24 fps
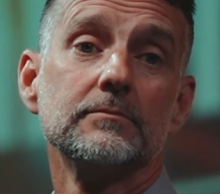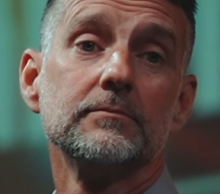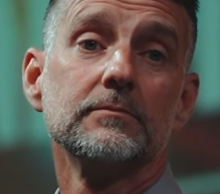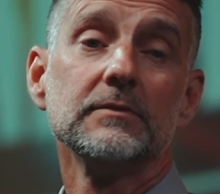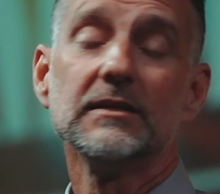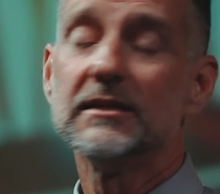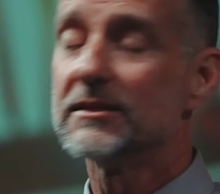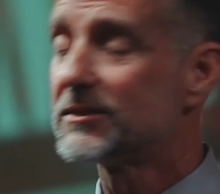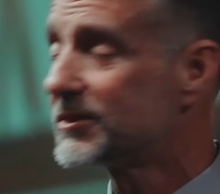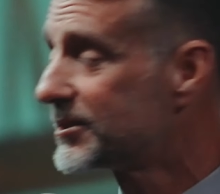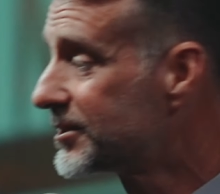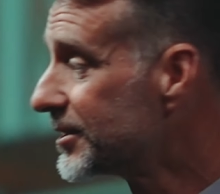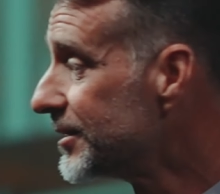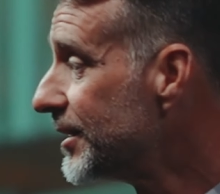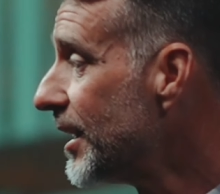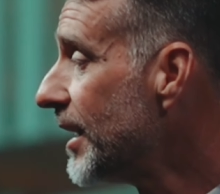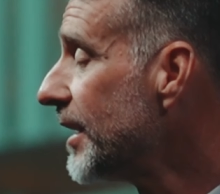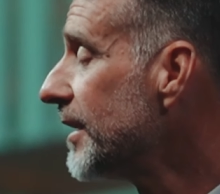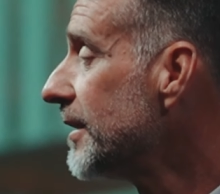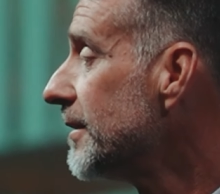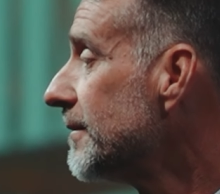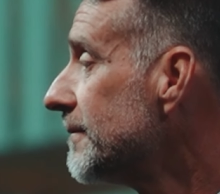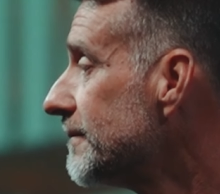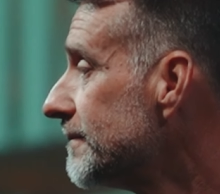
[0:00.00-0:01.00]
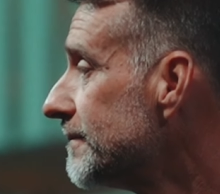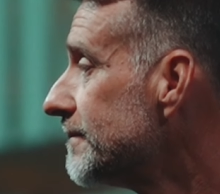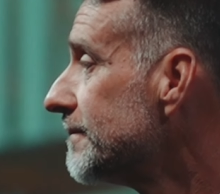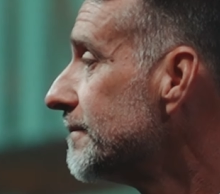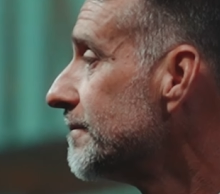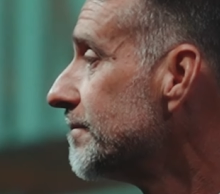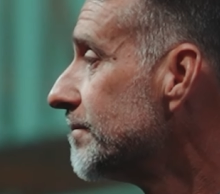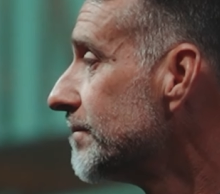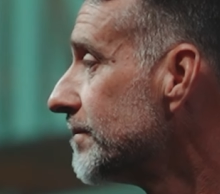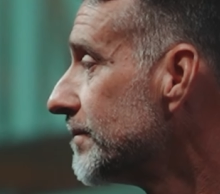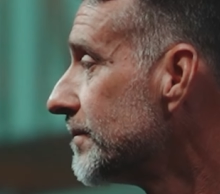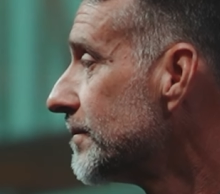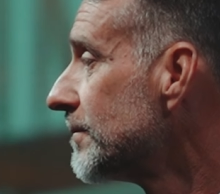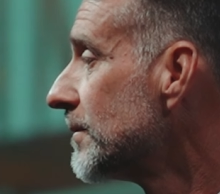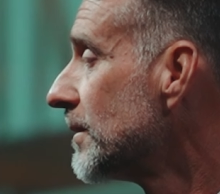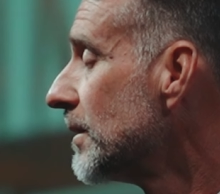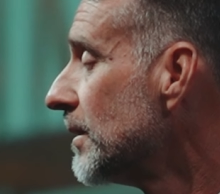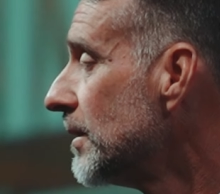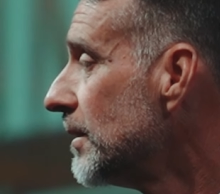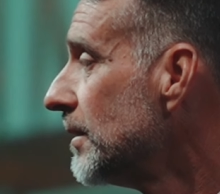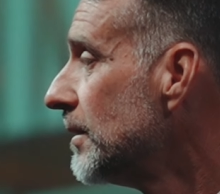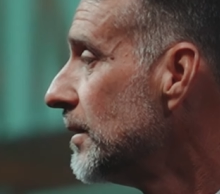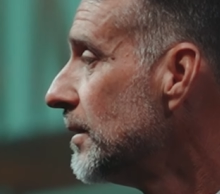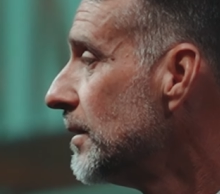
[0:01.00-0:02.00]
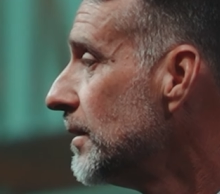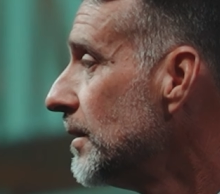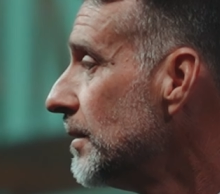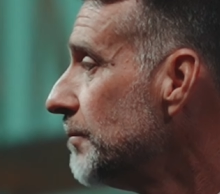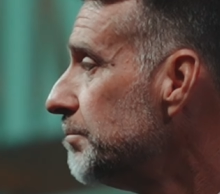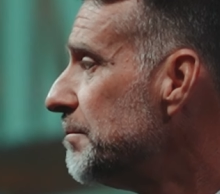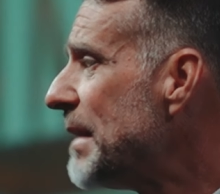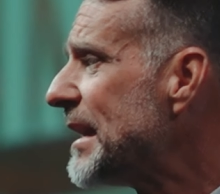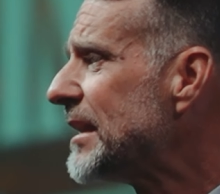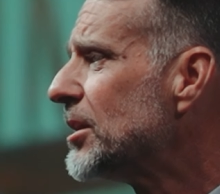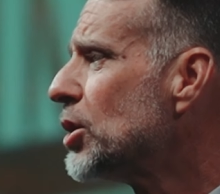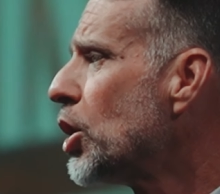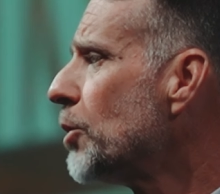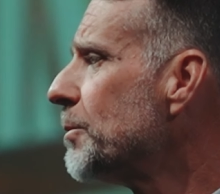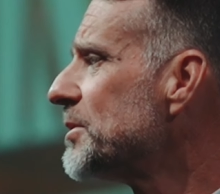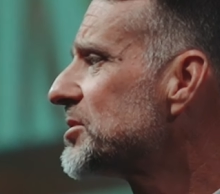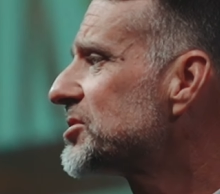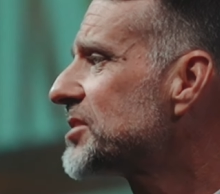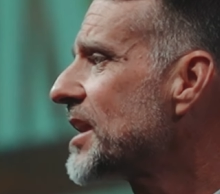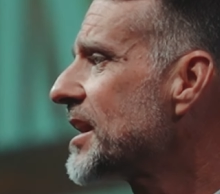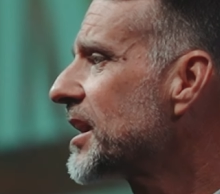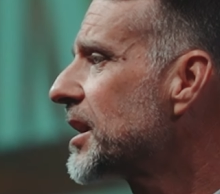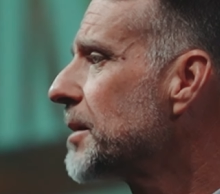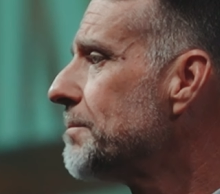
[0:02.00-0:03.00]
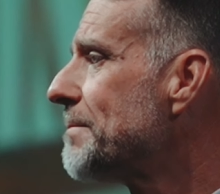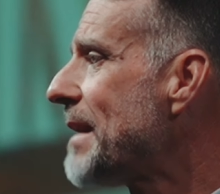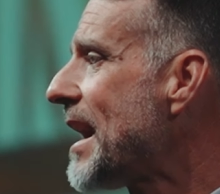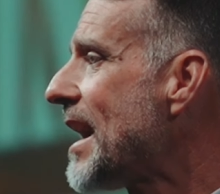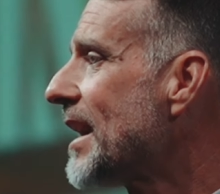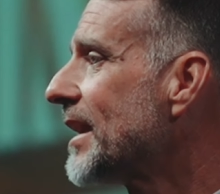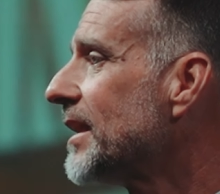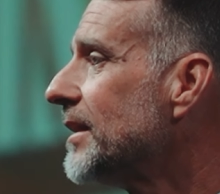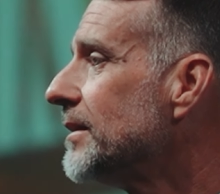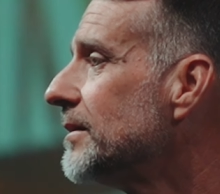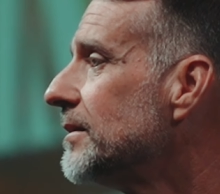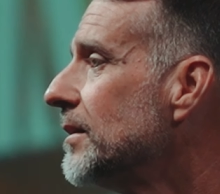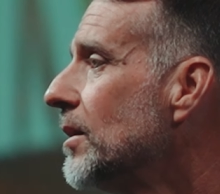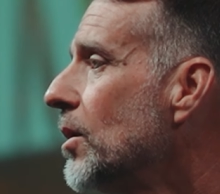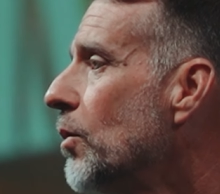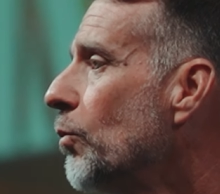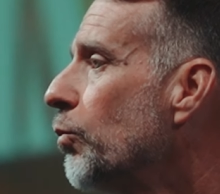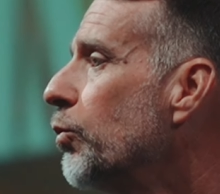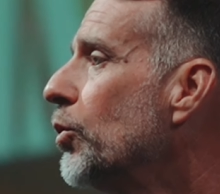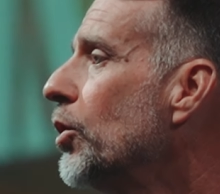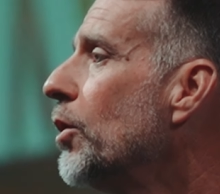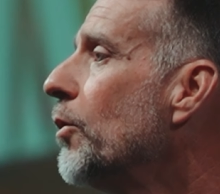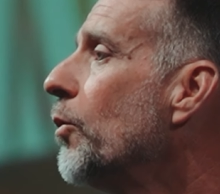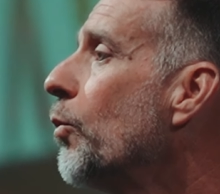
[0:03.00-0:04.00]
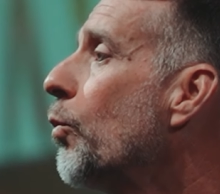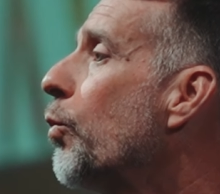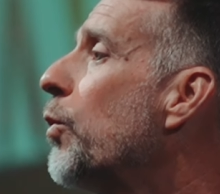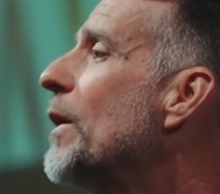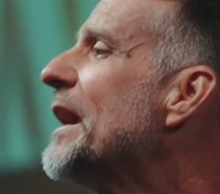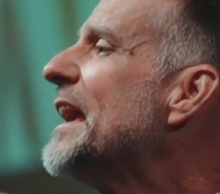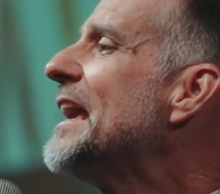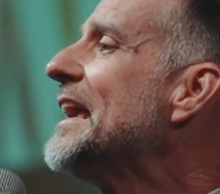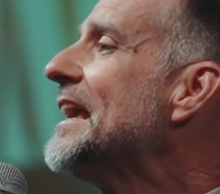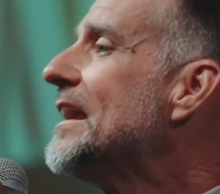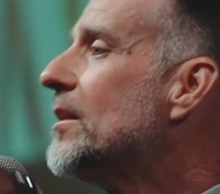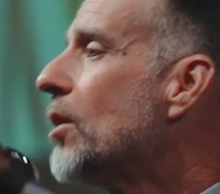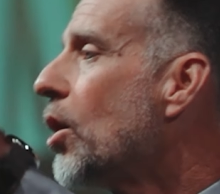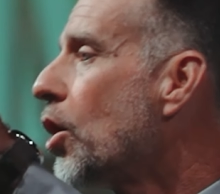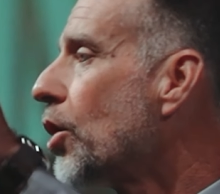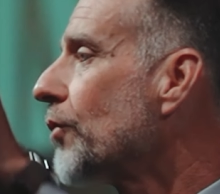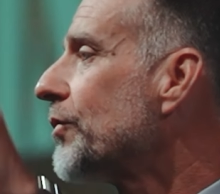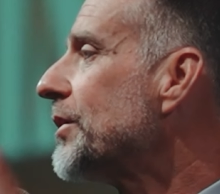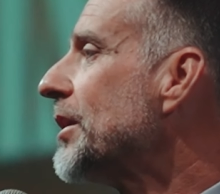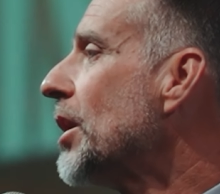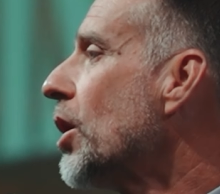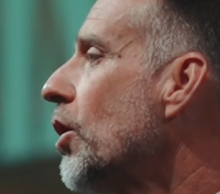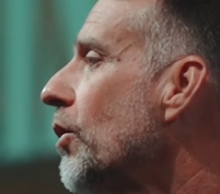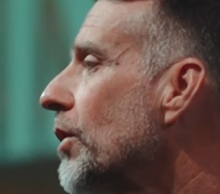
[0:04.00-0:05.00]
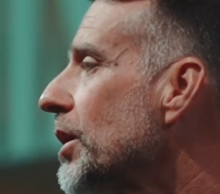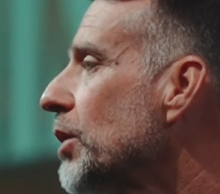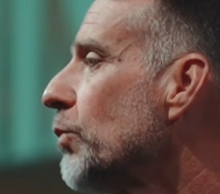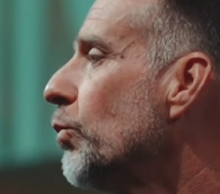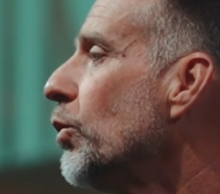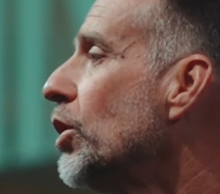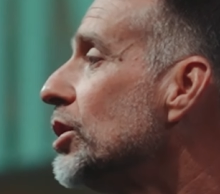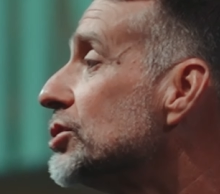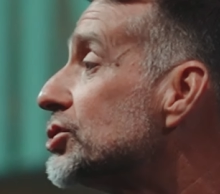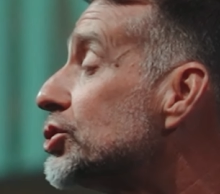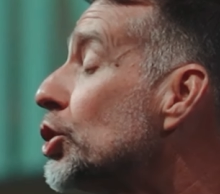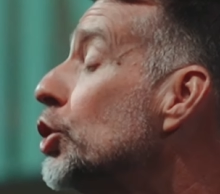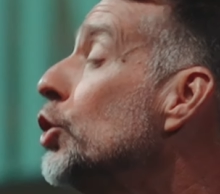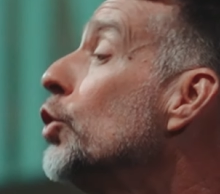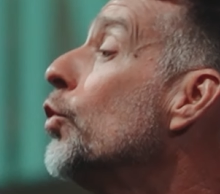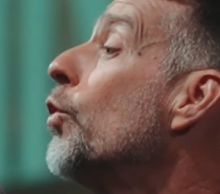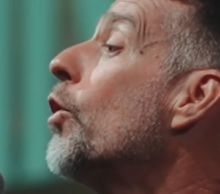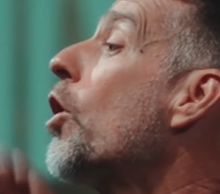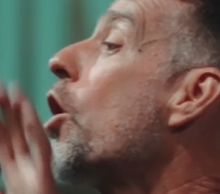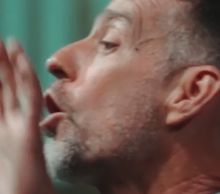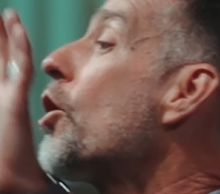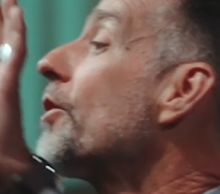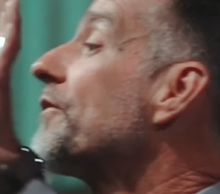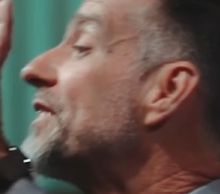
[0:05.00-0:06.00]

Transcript: it's today. Make no mistake about it. We are the only ones who are